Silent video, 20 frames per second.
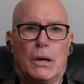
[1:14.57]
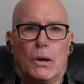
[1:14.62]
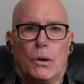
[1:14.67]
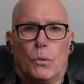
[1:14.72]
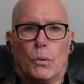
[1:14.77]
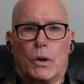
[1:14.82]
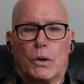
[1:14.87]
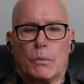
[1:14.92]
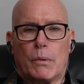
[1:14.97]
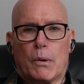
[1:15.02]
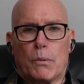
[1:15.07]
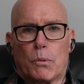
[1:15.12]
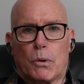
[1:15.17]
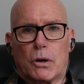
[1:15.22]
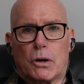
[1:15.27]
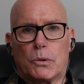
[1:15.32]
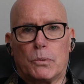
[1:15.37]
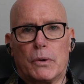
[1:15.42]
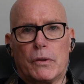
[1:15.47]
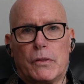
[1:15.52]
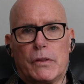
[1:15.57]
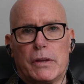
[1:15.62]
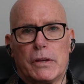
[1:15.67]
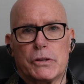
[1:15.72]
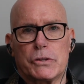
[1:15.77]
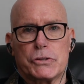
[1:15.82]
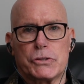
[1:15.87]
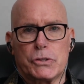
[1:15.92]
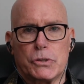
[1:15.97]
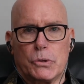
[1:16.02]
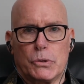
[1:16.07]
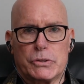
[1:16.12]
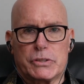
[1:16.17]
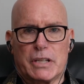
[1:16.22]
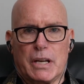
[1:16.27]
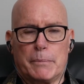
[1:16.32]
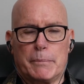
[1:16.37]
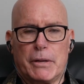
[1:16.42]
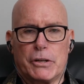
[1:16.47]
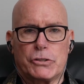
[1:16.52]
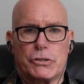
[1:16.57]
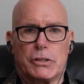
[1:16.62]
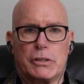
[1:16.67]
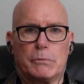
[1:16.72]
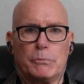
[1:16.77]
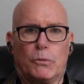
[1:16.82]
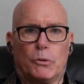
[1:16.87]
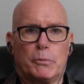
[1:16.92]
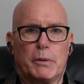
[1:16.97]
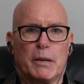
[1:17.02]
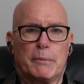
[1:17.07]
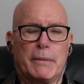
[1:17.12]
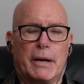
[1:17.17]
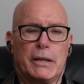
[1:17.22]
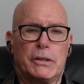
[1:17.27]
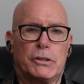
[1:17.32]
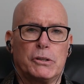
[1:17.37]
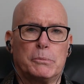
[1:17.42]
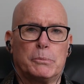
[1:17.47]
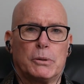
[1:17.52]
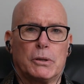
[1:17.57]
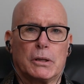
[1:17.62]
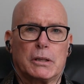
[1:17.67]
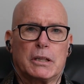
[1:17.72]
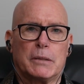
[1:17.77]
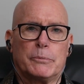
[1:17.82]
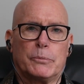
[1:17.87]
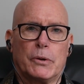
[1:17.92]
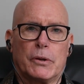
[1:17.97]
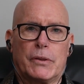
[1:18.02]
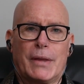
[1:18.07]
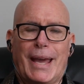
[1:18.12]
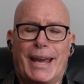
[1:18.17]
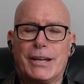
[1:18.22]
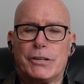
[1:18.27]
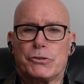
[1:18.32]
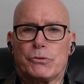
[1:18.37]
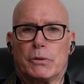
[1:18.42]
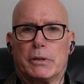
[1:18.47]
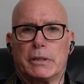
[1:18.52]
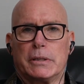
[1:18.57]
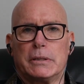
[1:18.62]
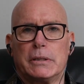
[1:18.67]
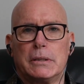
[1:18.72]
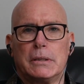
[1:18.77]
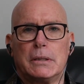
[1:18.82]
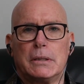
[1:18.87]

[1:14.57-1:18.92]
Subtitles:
When we work with the issue, which I mentioned will be in my new book, with hatred,